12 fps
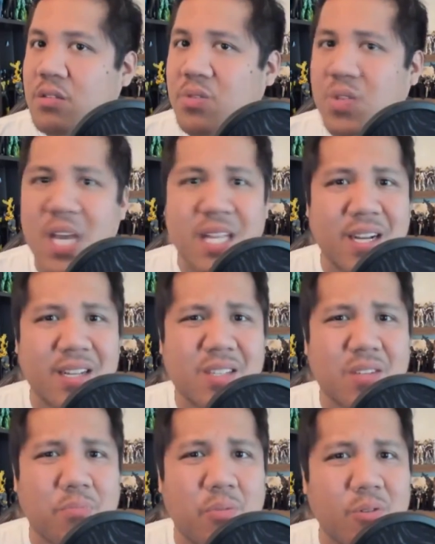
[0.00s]
Do they not
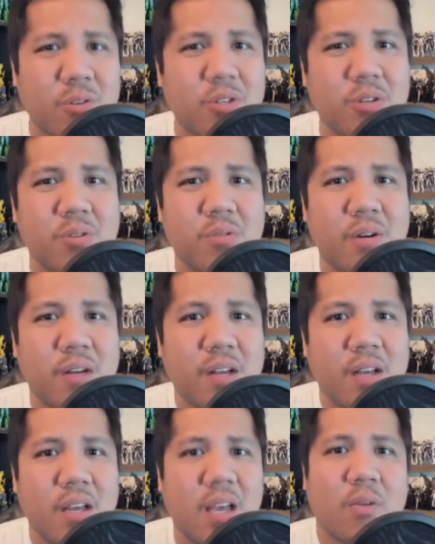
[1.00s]
support you
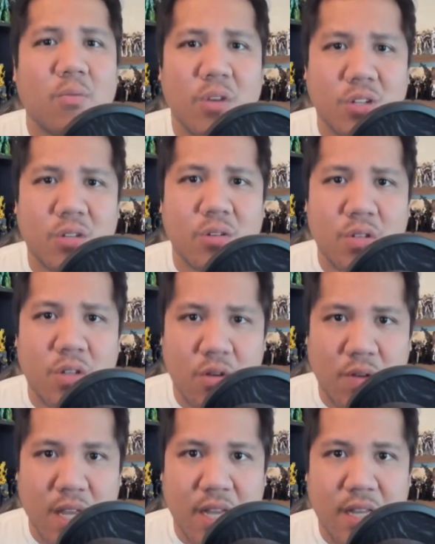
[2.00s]
in what you're
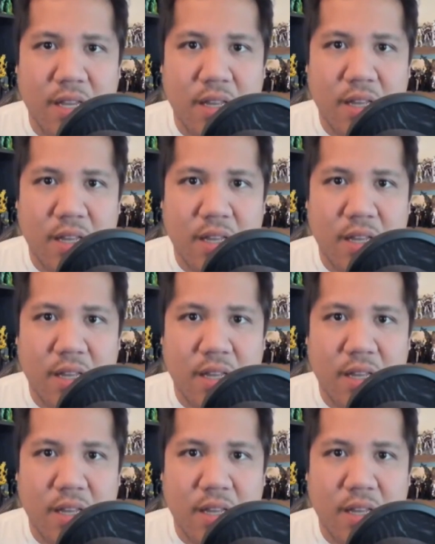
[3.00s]
doing?